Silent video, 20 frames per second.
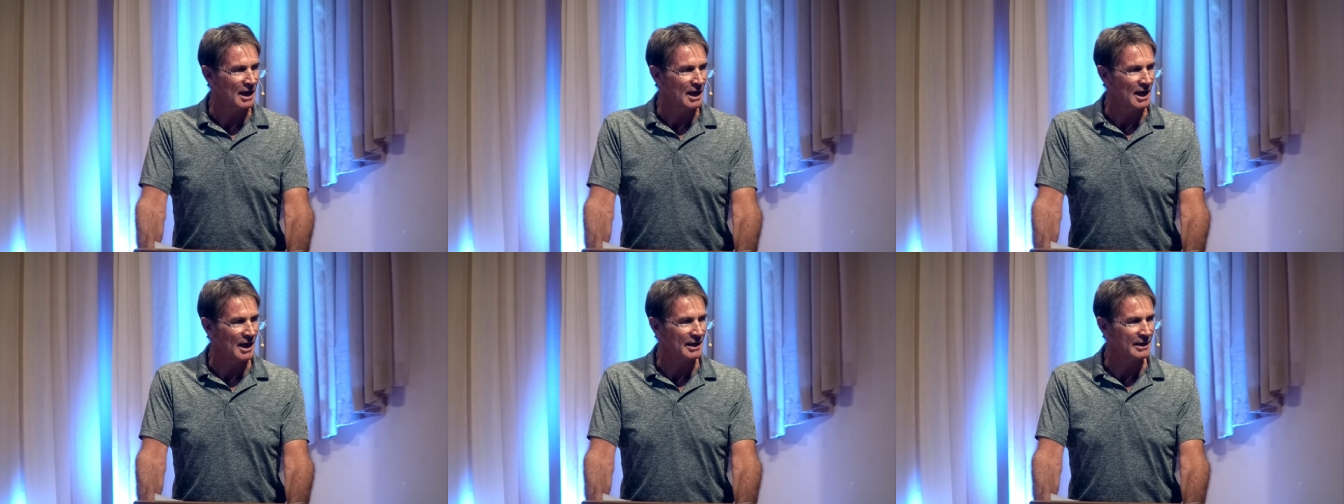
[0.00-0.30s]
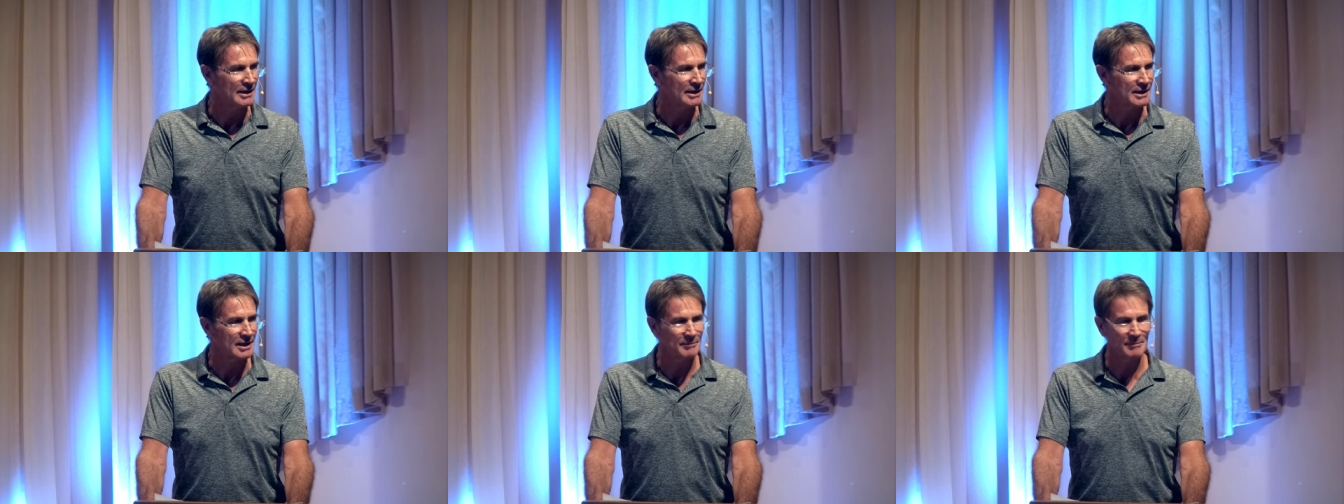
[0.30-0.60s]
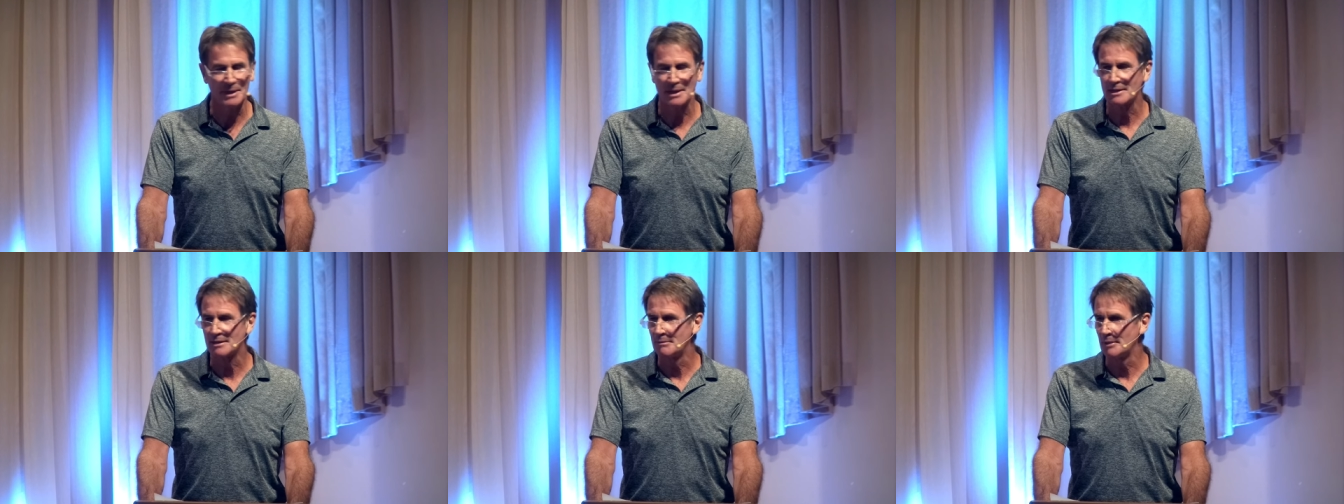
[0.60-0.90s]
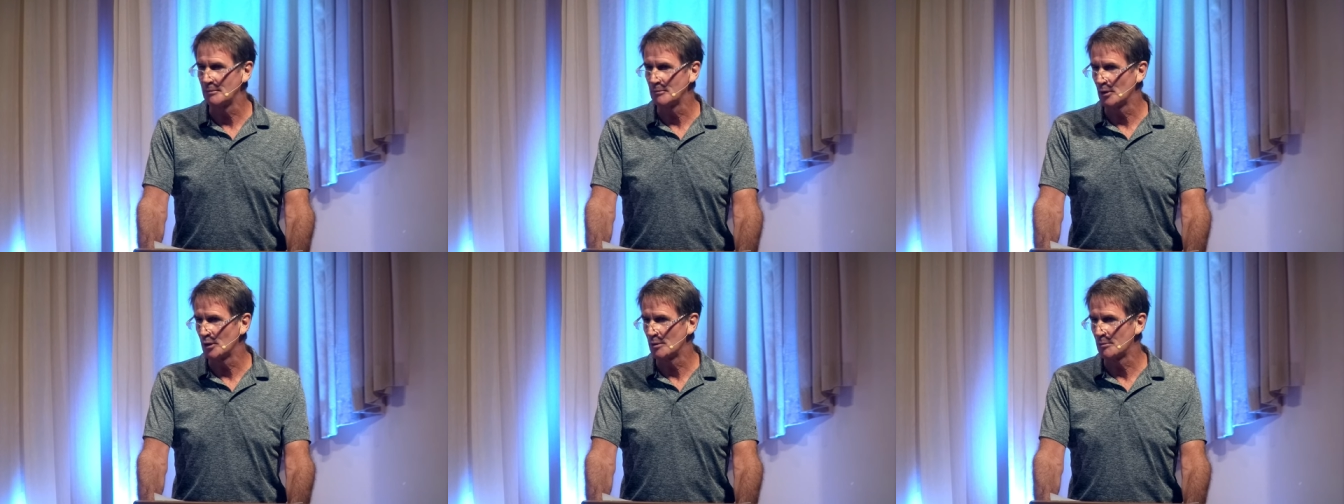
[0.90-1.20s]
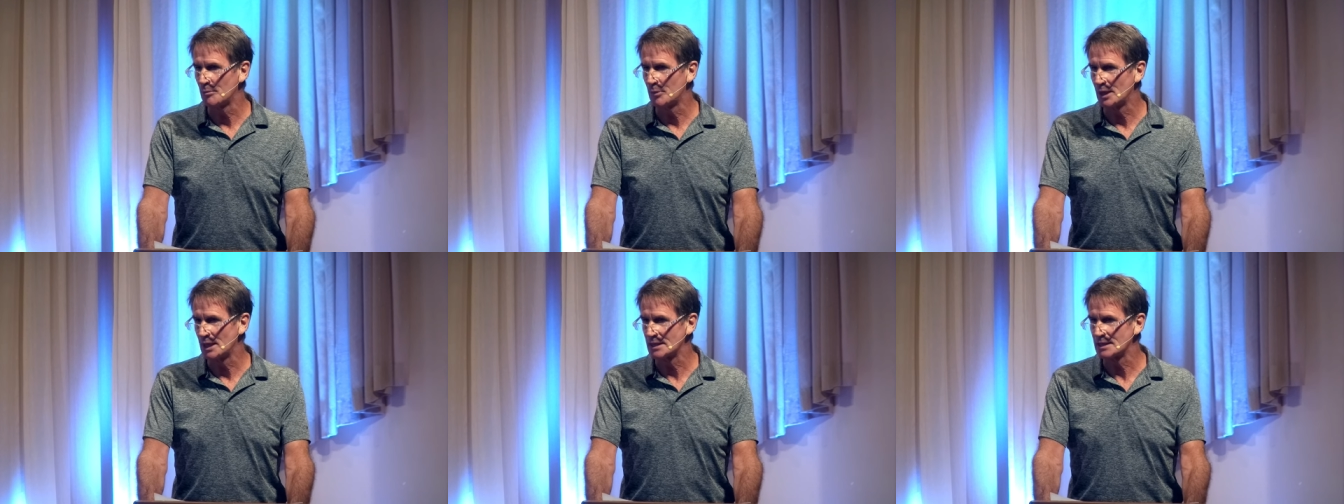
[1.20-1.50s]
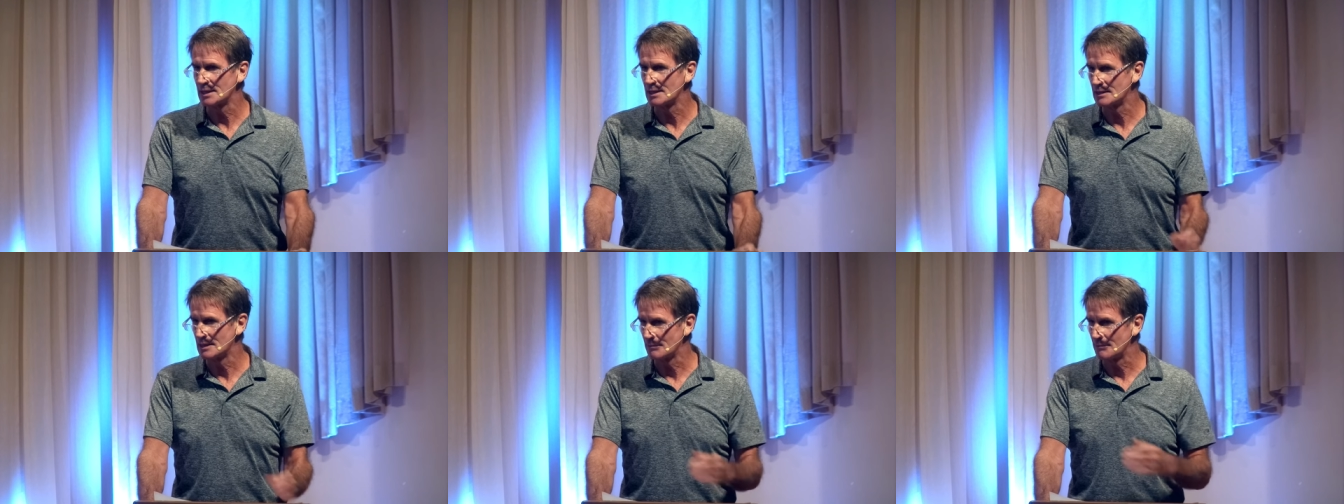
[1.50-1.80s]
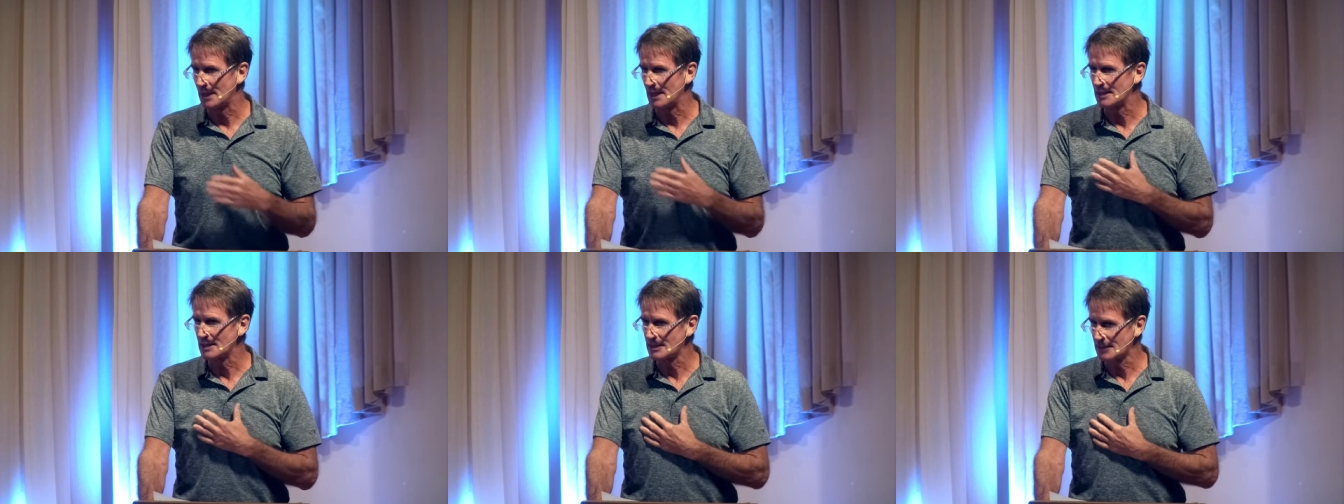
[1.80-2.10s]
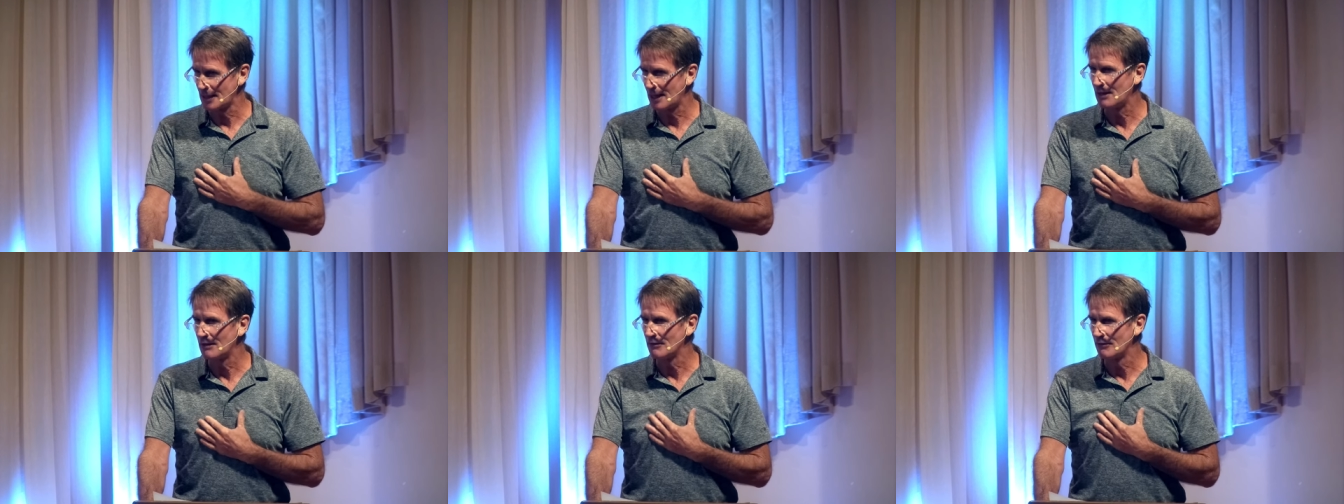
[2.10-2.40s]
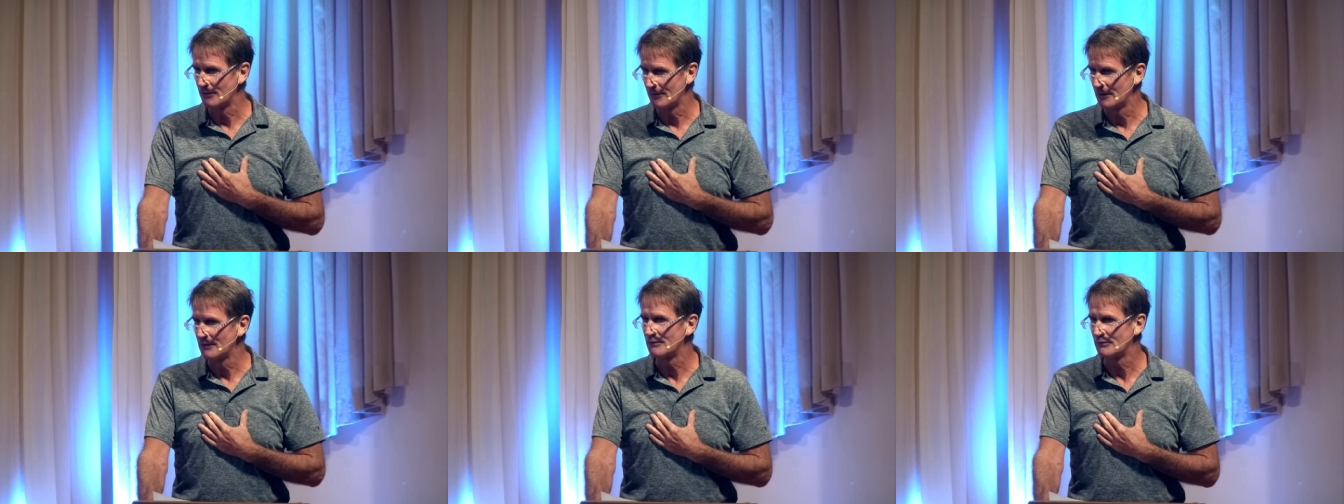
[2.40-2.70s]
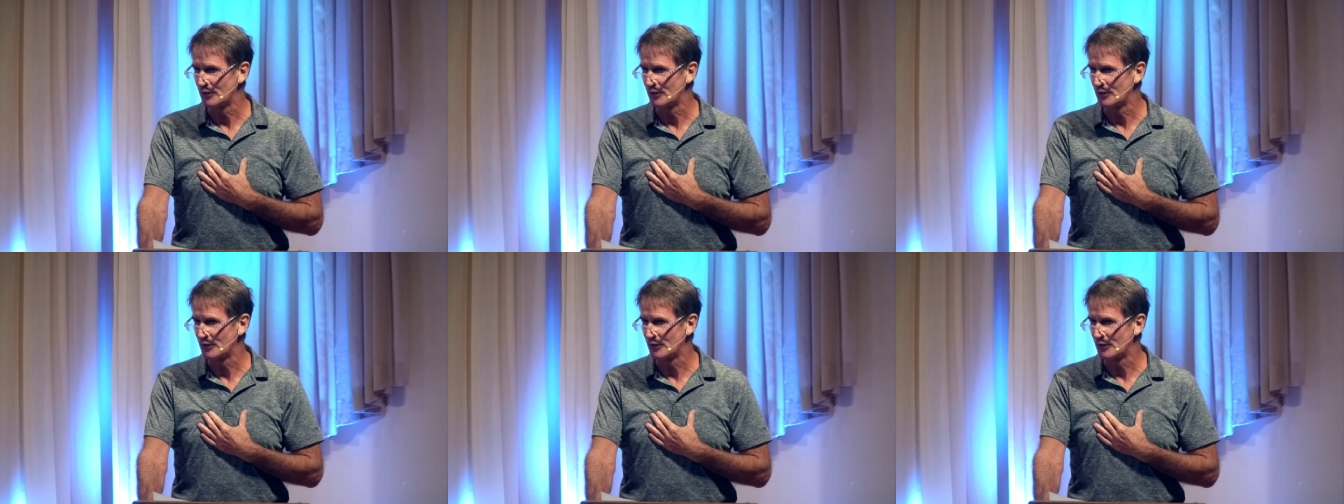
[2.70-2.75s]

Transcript: I'm going to commit to be more present to myself